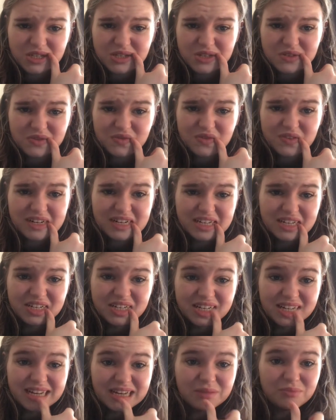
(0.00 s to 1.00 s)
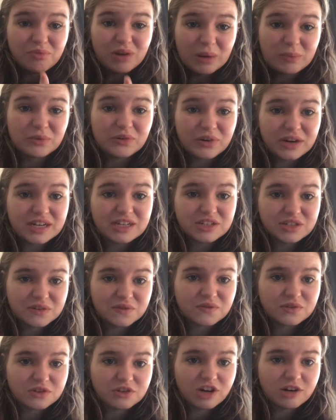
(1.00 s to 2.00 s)
it's a really good like preparation
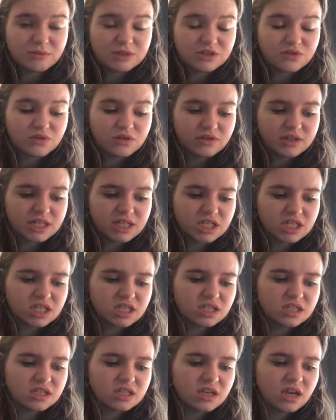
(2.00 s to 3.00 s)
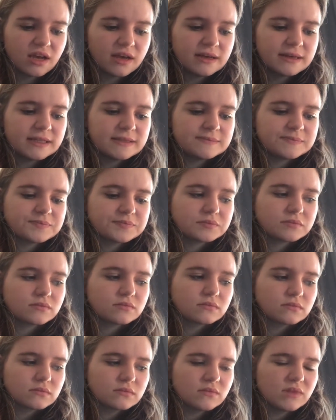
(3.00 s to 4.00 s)
for drama school auditions.
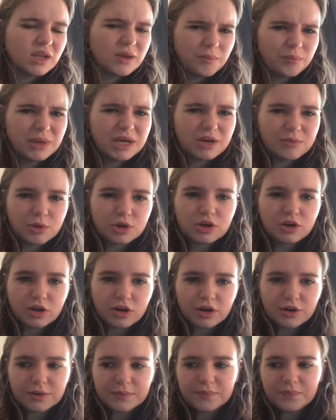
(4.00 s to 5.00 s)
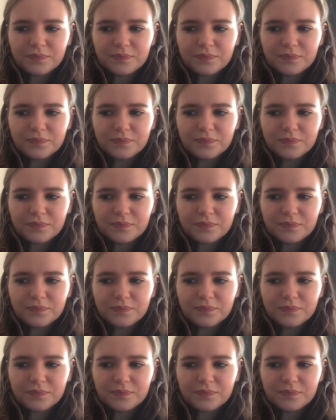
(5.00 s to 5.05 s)
Pick a monologue.